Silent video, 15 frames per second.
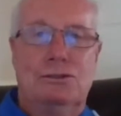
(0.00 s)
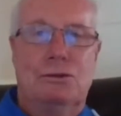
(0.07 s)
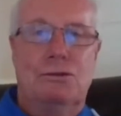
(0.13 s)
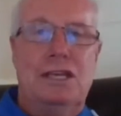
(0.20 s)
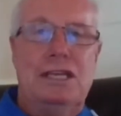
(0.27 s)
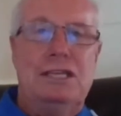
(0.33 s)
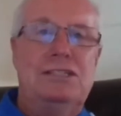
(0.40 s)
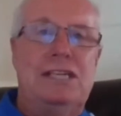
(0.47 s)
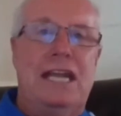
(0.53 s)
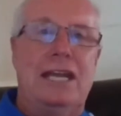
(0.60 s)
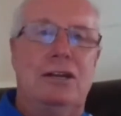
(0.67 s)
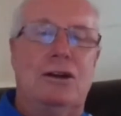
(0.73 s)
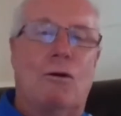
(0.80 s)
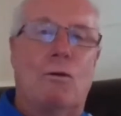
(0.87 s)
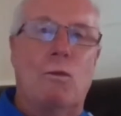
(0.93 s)
So these
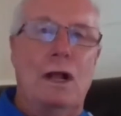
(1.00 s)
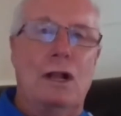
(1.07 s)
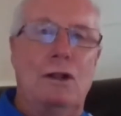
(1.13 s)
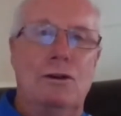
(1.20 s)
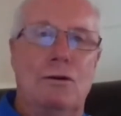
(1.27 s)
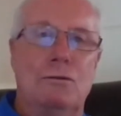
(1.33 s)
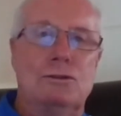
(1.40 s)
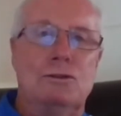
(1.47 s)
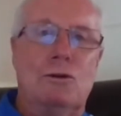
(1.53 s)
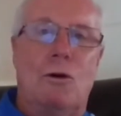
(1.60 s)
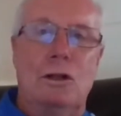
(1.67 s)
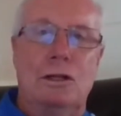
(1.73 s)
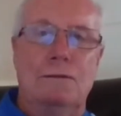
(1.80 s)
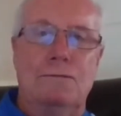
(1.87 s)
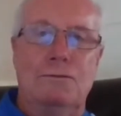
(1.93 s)
data are well known to
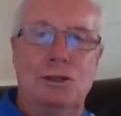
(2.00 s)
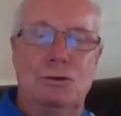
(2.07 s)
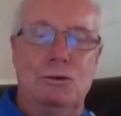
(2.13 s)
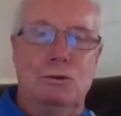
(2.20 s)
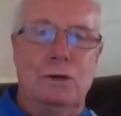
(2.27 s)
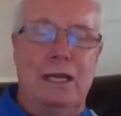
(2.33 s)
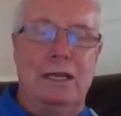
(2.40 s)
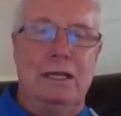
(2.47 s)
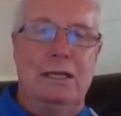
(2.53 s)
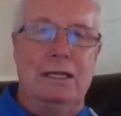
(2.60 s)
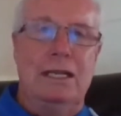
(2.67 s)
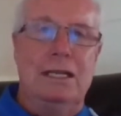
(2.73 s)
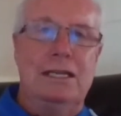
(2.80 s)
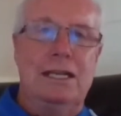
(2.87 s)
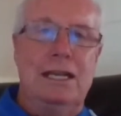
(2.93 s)
all of you
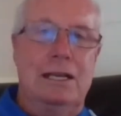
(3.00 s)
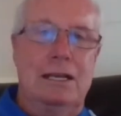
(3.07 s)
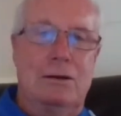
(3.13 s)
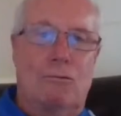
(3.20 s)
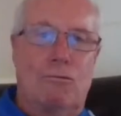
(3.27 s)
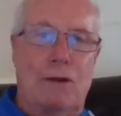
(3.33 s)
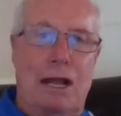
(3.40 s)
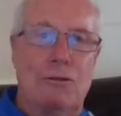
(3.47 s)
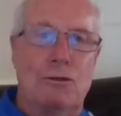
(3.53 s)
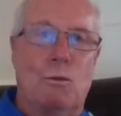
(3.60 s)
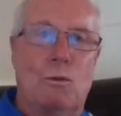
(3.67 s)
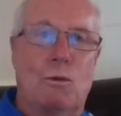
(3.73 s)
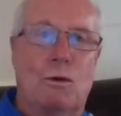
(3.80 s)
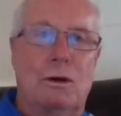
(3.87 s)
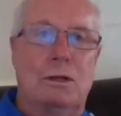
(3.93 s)
in India and around
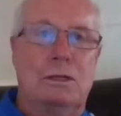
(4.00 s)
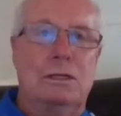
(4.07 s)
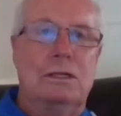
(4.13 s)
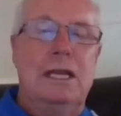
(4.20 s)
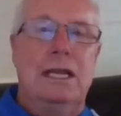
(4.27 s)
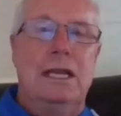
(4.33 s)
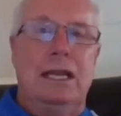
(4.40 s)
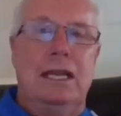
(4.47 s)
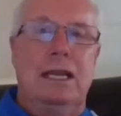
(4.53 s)
the world.